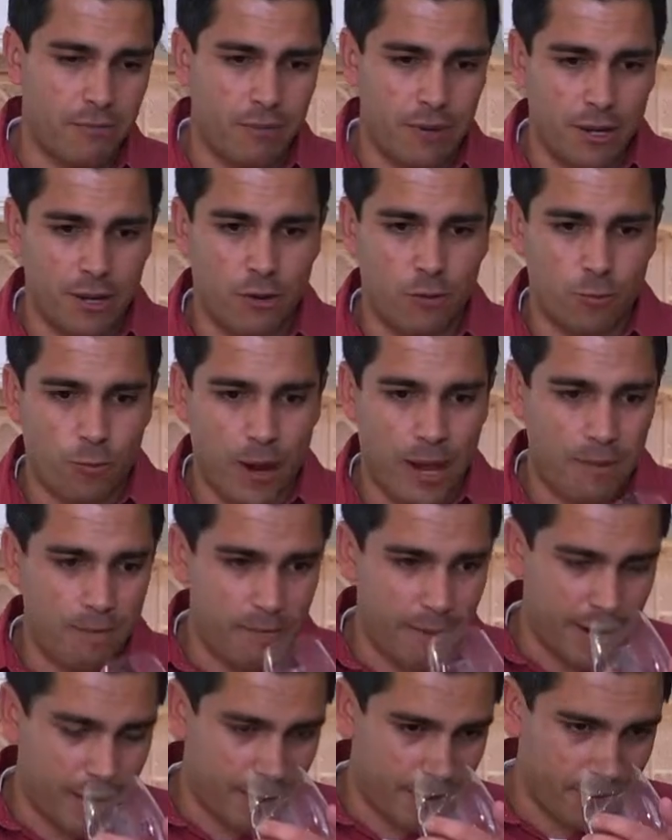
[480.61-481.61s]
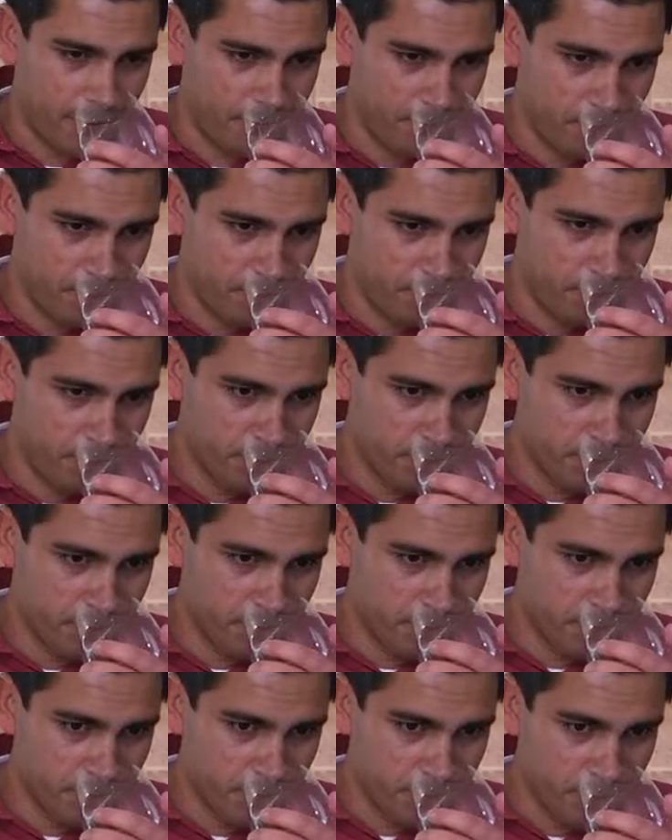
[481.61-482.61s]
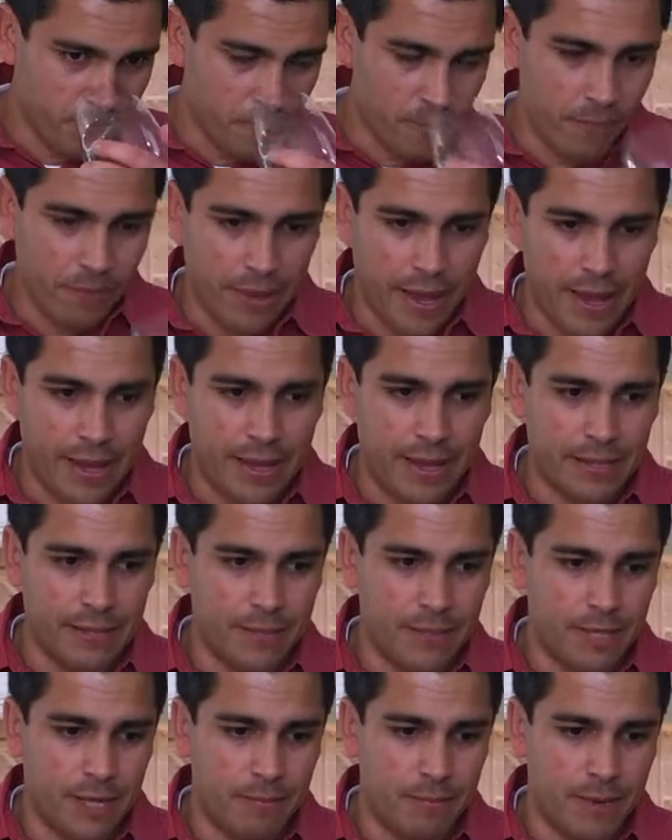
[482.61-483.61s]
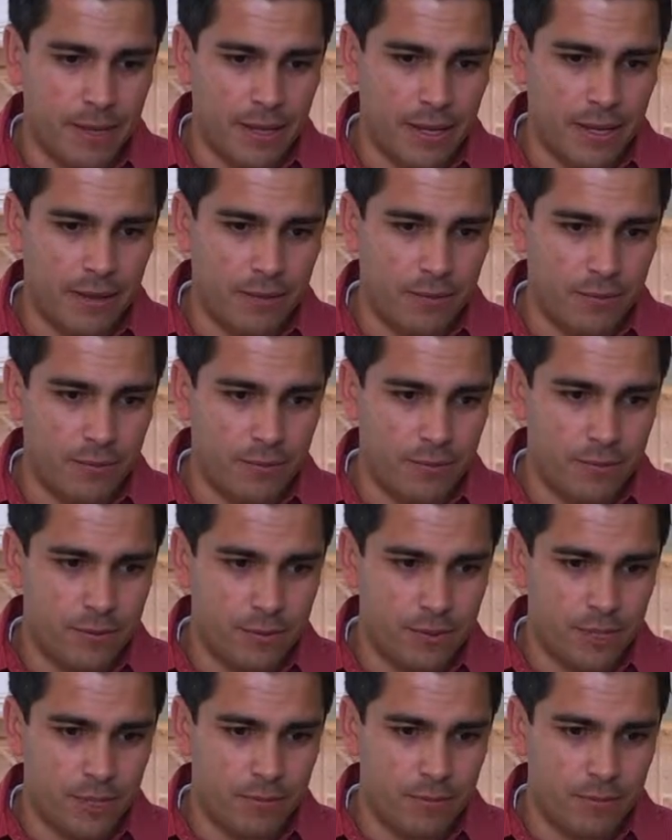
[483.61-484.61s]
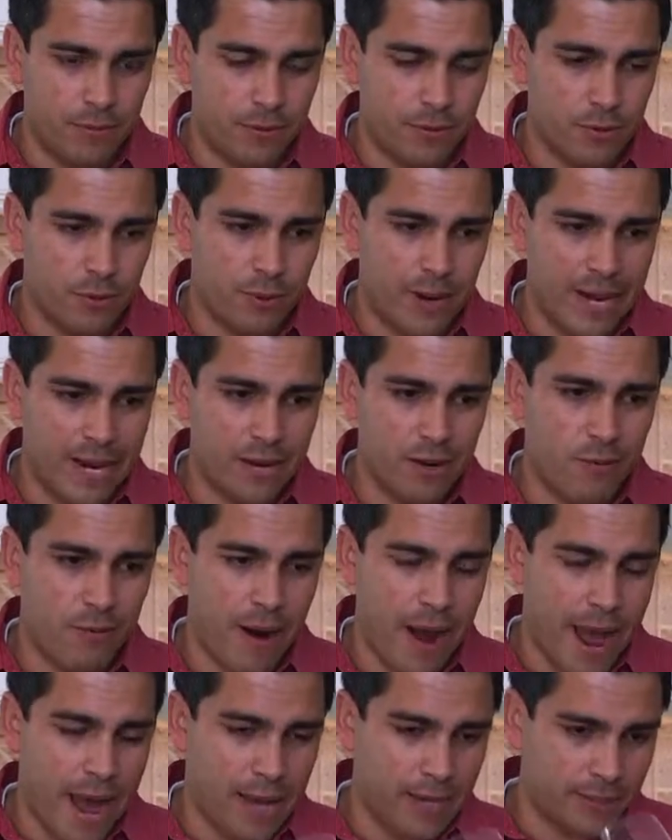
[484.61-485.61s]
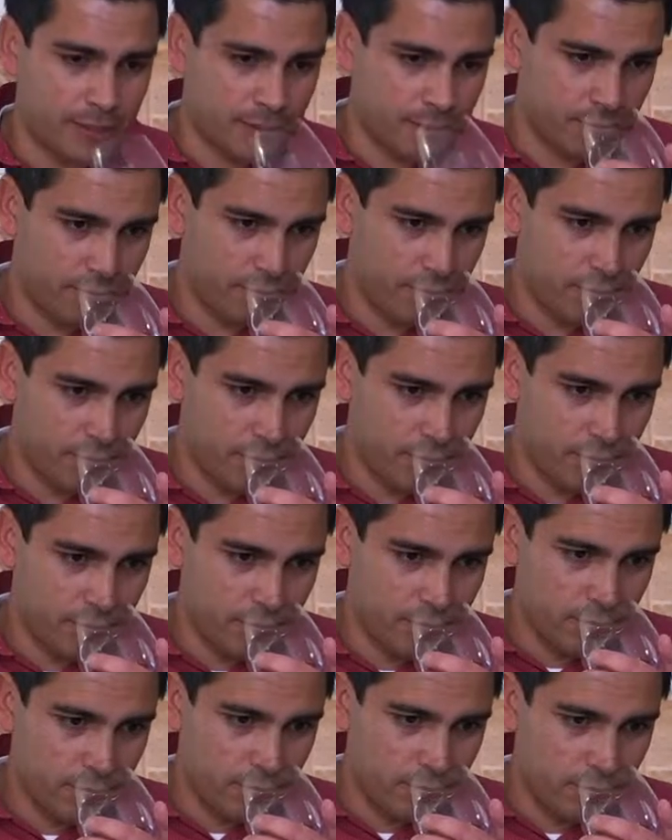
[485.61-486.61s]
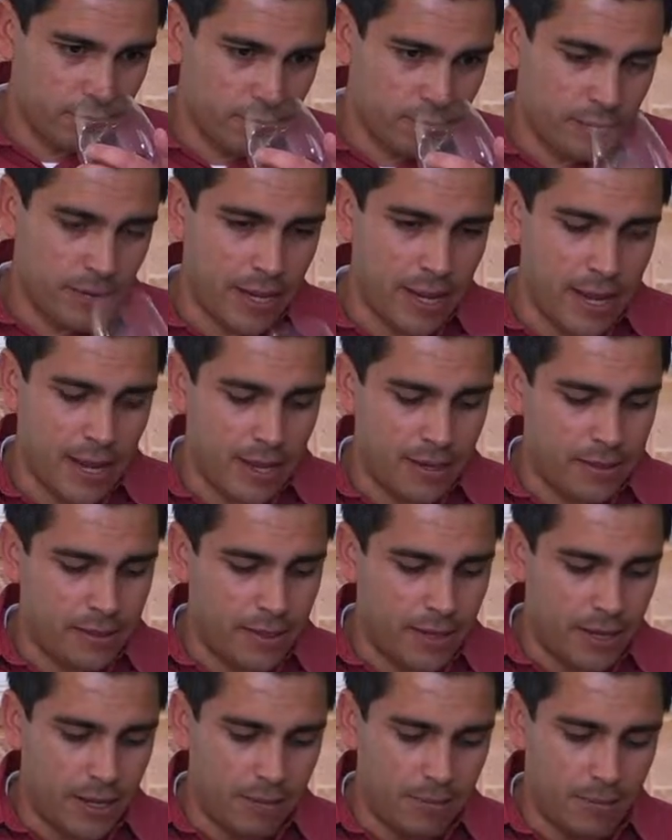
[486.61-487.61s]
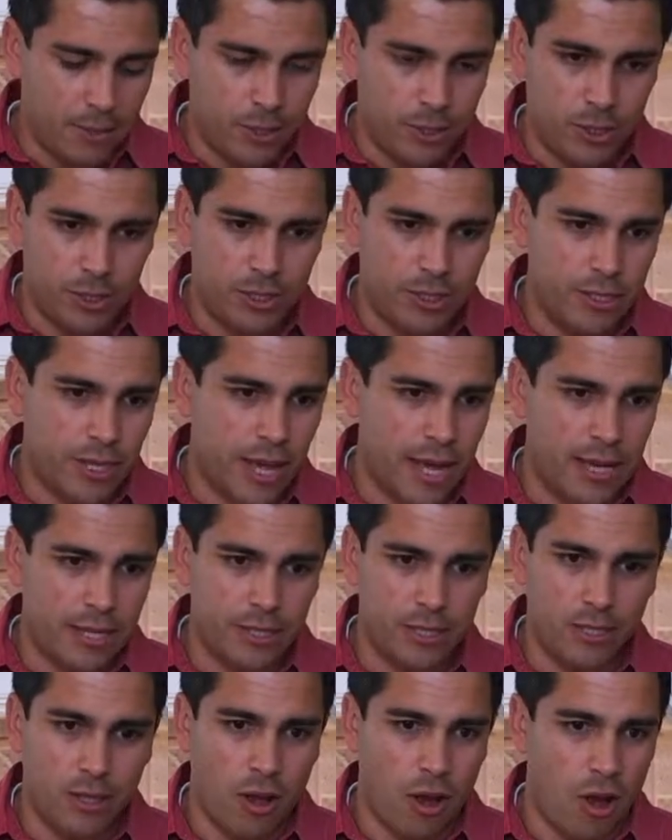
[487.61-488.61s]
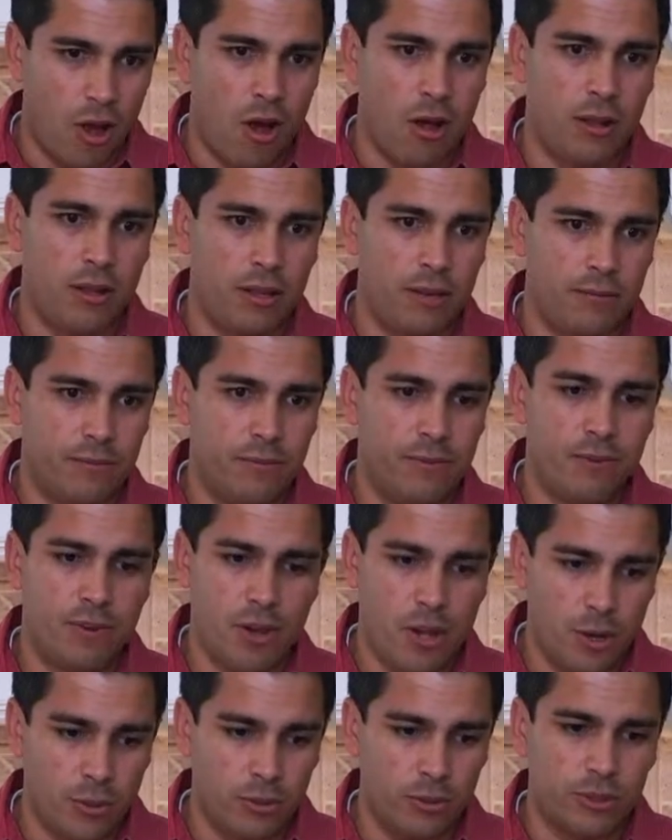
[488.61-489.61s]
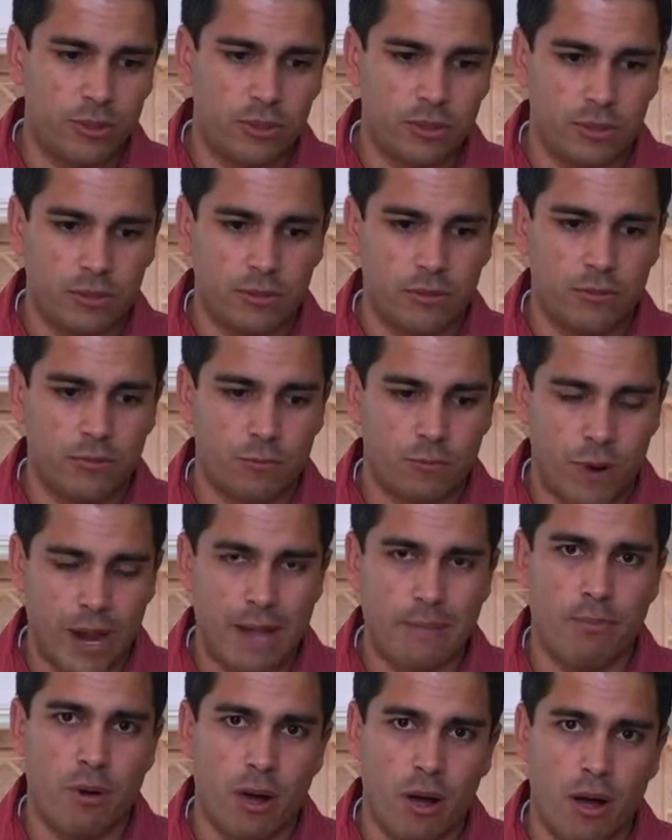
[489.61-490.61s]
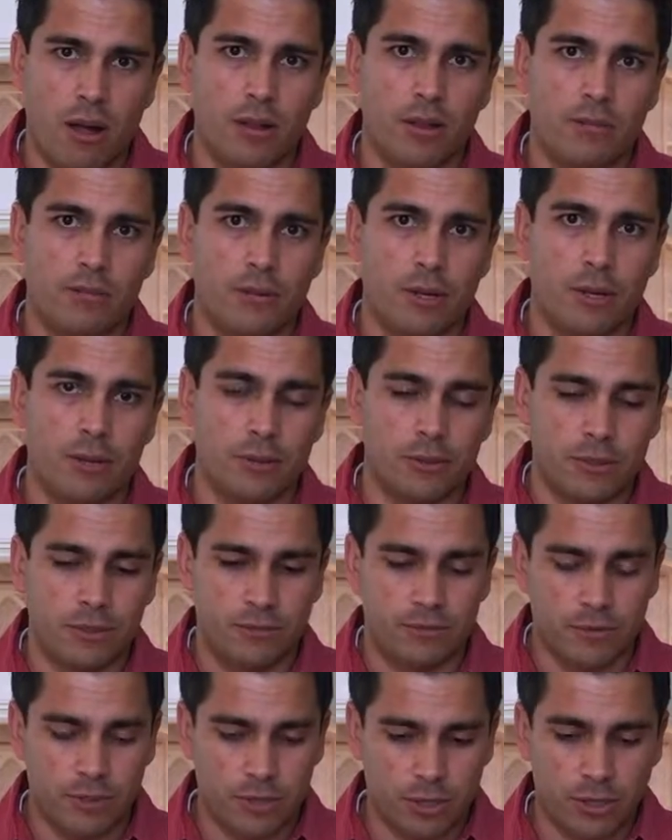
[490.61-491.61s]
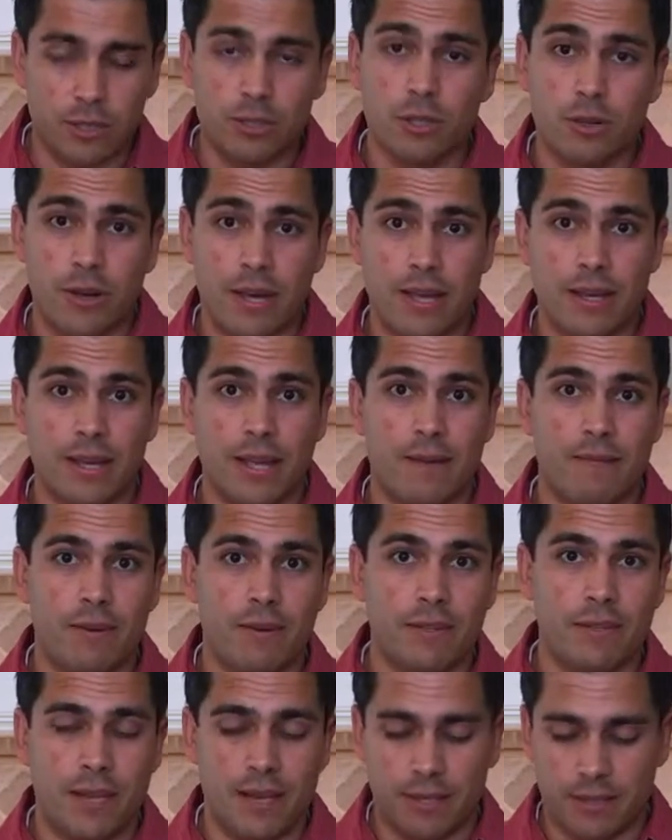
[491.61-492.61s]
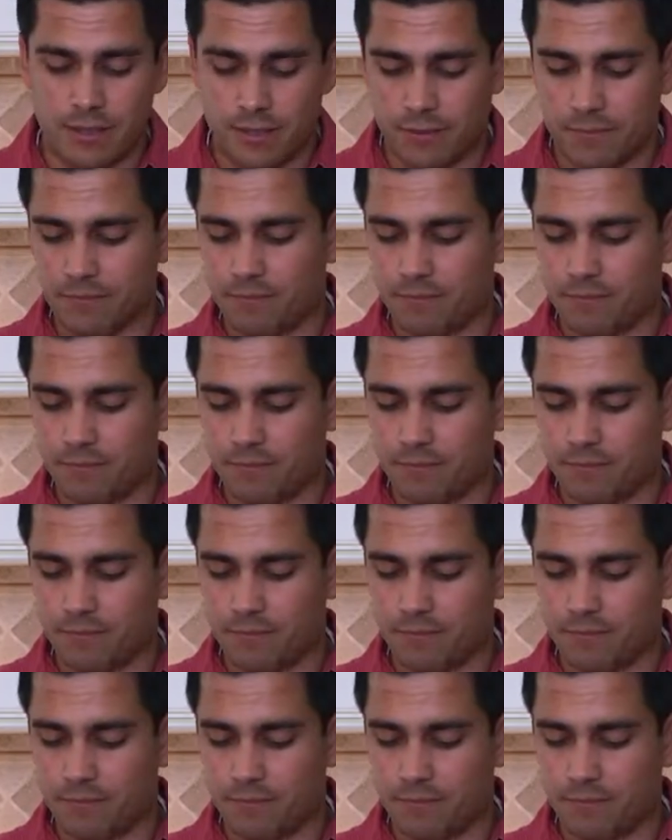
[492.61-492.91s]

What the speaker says: but a ripe pear. I get some green grass, and just nice olive notes, ripe olive notes. So let's go ahead and give it a taste.